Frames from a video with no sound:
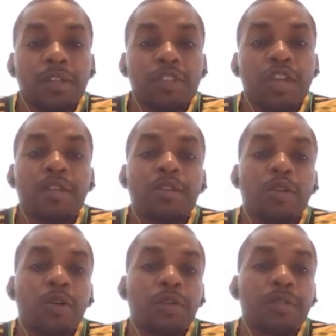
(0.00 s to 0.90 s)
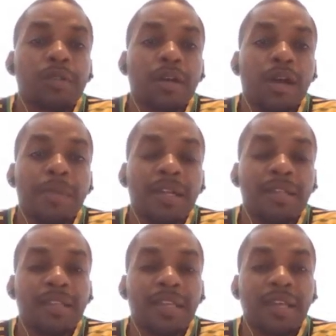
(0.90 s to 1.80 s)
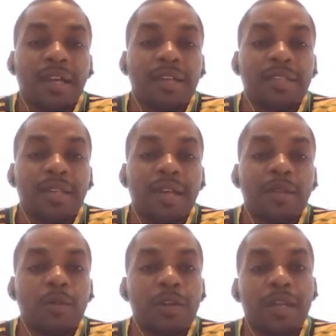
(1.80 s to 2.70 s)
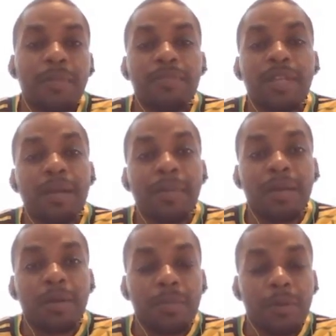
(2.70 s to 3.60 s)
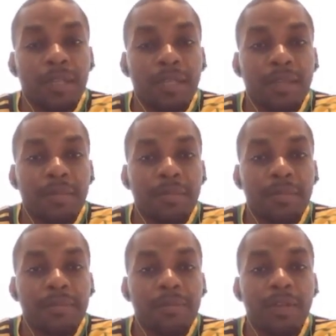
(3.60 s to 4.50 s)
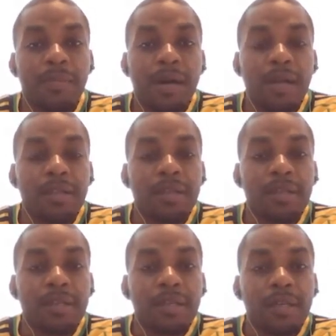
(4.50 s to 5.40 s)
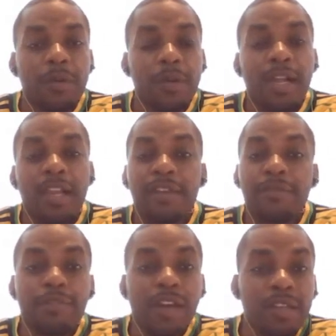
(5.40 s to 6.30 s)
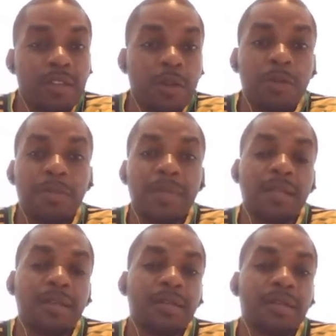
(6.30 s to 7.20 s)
track down our penalty takers and where they normally would put the ball, whether left, right, down, middle,